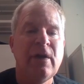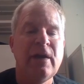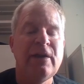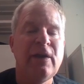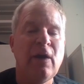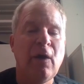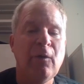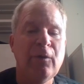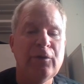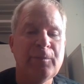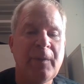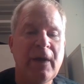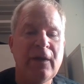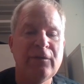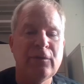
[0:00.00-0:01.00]
and he always
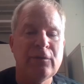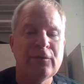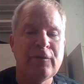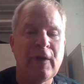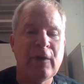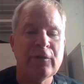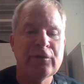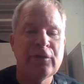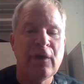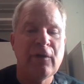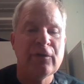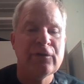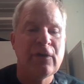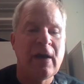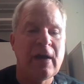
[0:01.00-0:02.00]
pays his fair
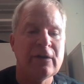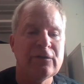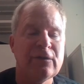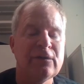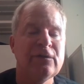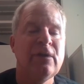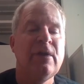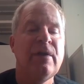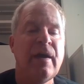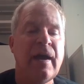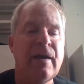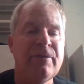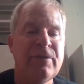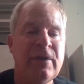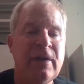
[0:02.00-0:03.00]
share of taxes
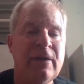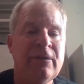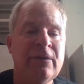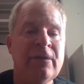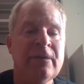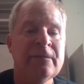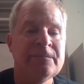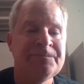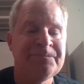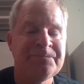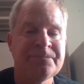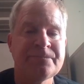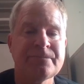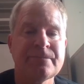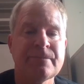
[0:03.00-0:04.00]
at the
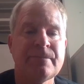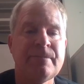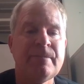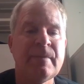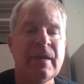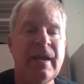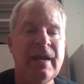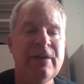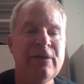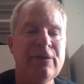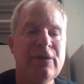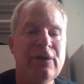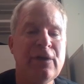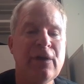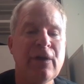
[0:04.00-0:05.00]
end
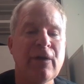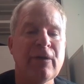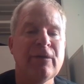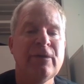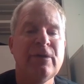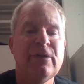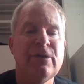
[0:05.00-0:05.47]
of the year.